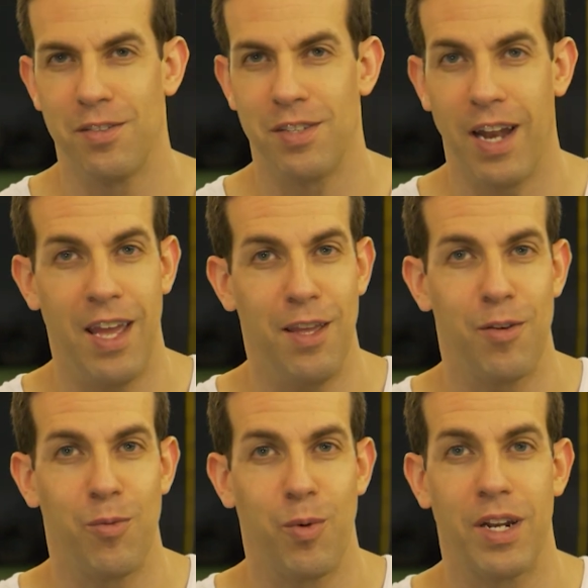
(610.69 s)
Today,
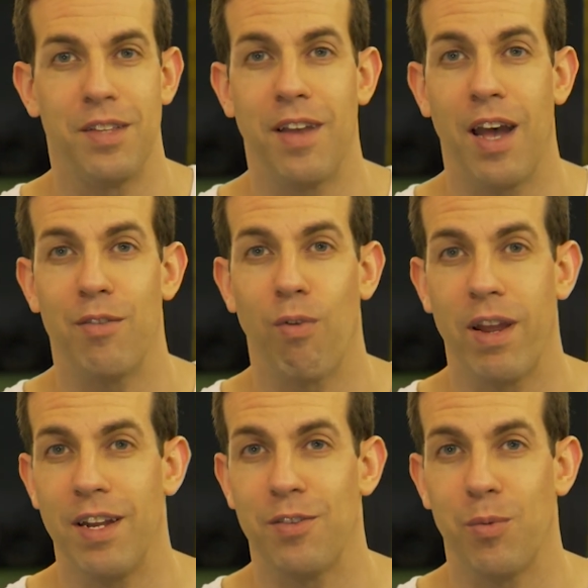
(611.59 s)
we're gonna dive
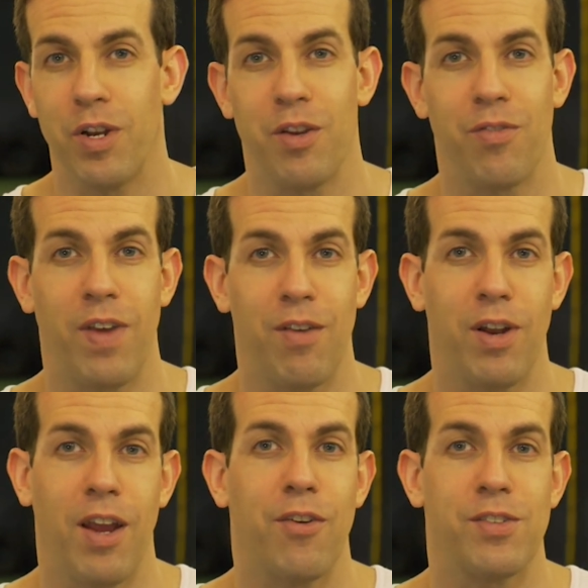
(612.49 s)
right into one of your
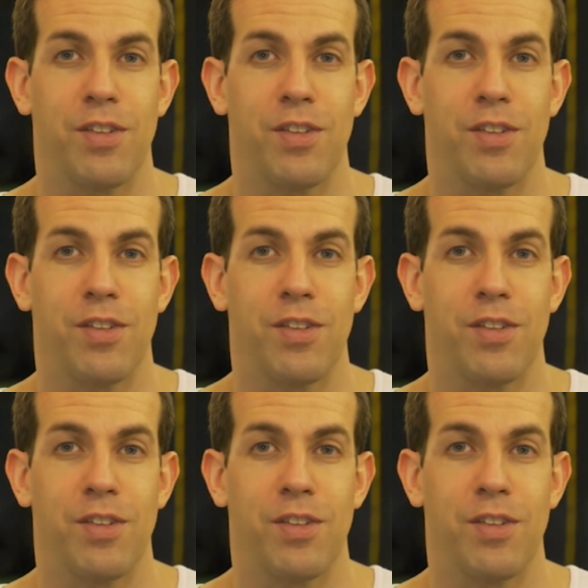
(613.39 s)
favorite areas